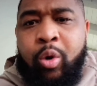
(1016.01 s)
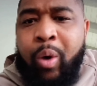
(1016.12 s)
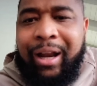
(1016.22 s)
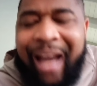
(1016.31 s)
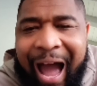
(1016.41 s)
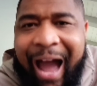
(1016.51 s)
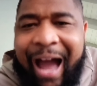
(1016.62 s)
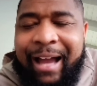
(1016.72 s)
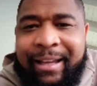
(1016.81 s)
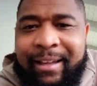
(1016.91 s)
You a
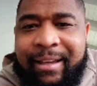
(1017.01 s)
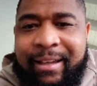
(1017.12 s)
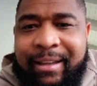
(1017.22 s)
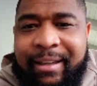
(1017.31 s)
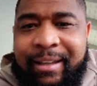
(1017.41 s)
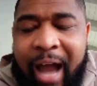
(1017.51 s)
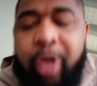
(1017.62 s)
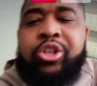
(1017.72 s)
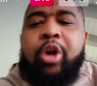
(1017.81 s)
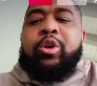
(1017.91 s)
lie. I'll
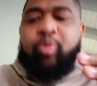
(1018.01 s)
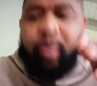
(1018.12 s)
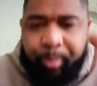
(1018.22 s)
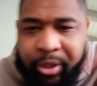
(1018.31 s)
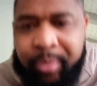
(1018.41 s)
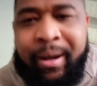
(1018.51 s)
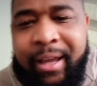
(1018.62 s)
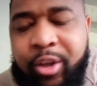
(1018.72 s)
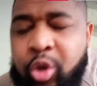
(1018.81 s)
show you. You want to put some money on?